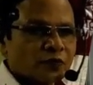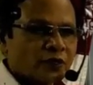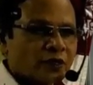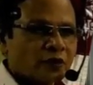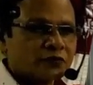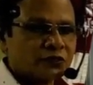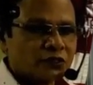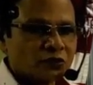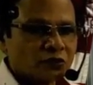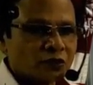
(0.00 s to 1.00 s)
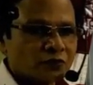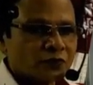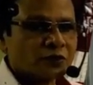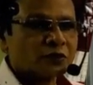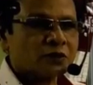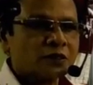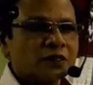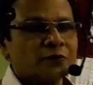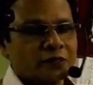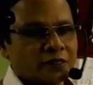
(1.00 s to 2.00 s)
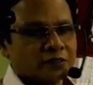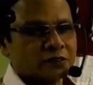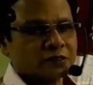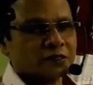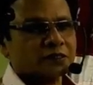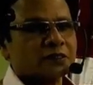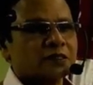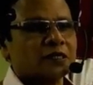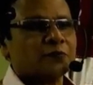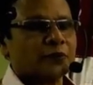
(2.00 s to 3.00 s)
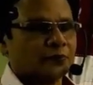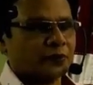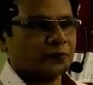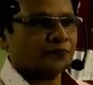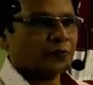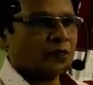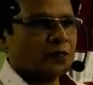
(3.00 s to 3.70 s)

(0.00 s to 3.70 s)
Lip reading: we have tRNA with the three amino acids, that is a tripeptide.